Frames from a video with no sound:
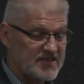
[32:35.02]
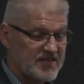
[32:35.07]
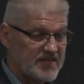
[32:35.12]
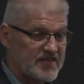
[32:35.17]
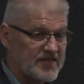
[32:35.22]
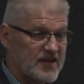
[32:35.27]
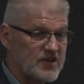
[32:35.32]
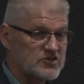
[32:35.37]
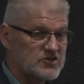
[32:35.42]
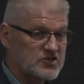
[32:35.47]

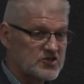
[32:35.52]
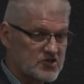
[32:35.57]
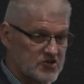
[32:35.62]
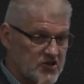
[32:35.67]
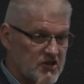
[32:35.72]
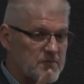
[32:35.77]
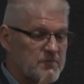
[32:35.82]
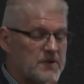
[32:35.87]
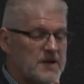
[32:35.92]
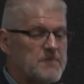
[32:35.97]
there's
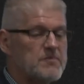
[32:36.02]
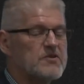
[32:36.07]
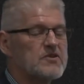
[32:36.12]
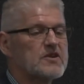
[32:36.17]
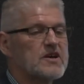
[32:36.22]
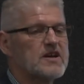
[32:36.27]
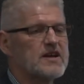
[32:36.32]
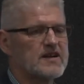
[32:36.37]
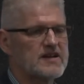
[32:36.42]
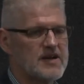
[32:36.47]
good people
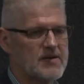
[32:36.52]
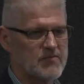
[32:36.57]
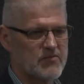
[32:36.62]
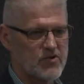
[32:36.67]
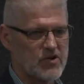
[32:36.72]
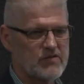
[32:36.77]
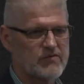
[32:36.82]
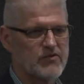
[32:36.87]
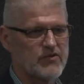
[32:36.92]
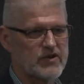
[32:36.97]
going to come
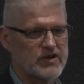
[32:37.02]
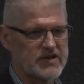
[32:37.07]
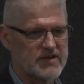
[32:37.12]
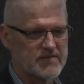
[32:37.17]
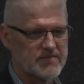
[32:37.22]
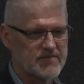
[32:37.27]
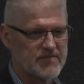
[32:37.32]
work for you.